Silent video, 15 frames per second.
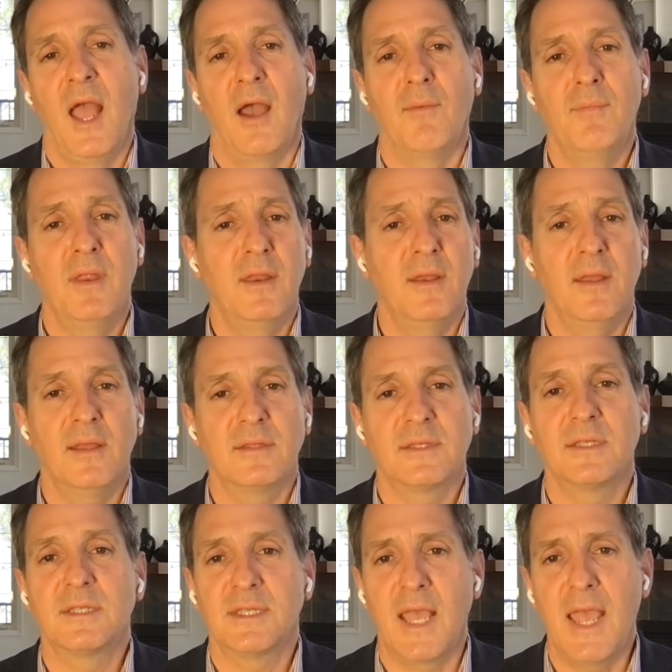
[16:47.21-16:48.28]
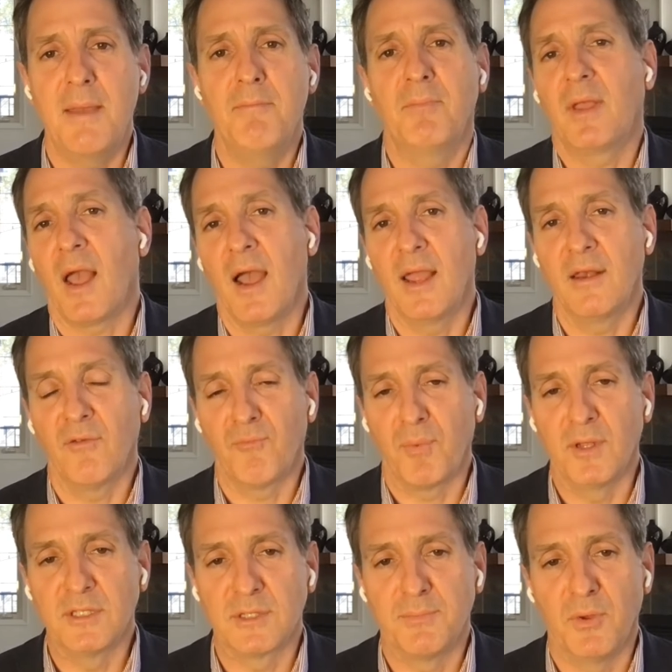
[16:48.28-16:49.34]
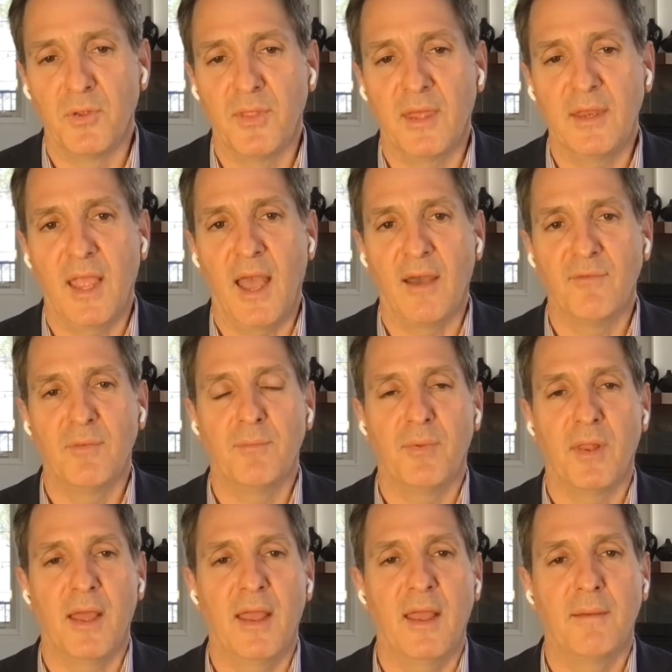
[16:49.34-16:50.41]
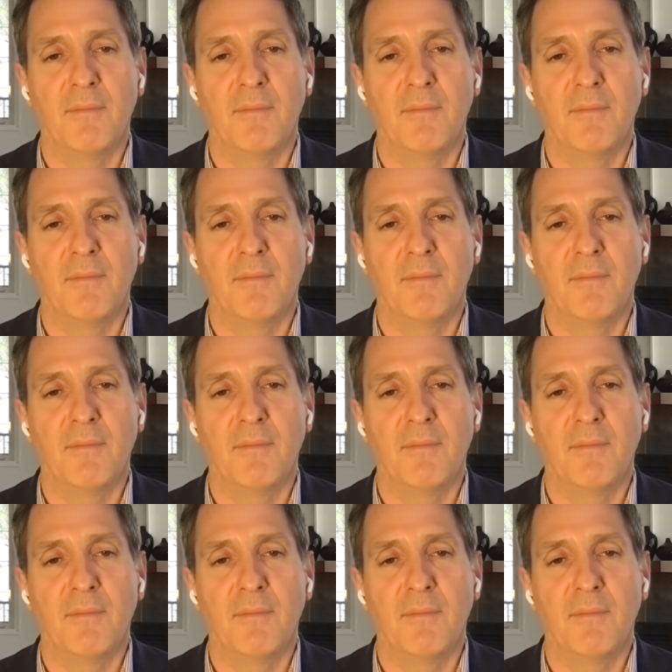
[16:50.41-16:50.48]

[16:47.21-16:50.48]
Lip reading: I mean, it's the same kind of principle that you have in play.